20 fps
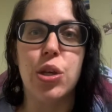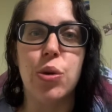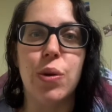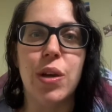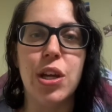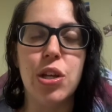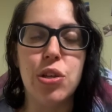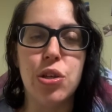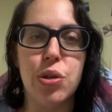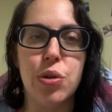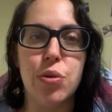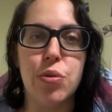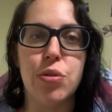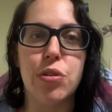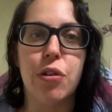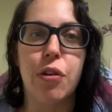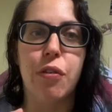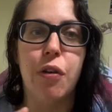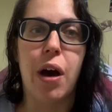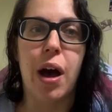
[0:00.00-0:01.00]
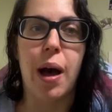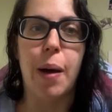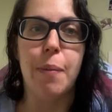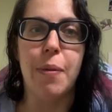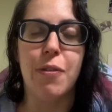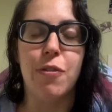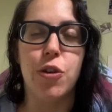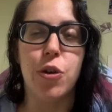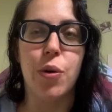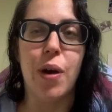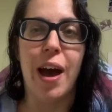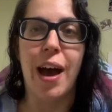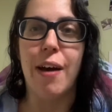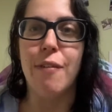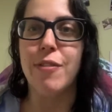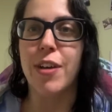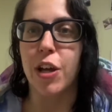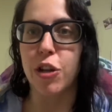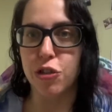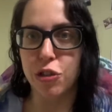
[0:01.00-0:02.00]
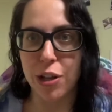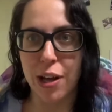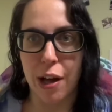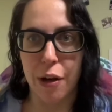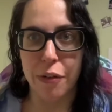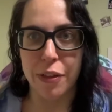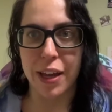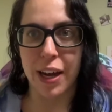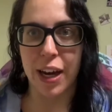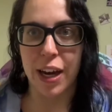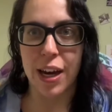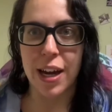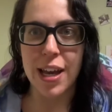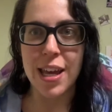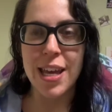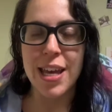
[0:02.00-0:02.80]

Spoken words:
can use if you have national health care.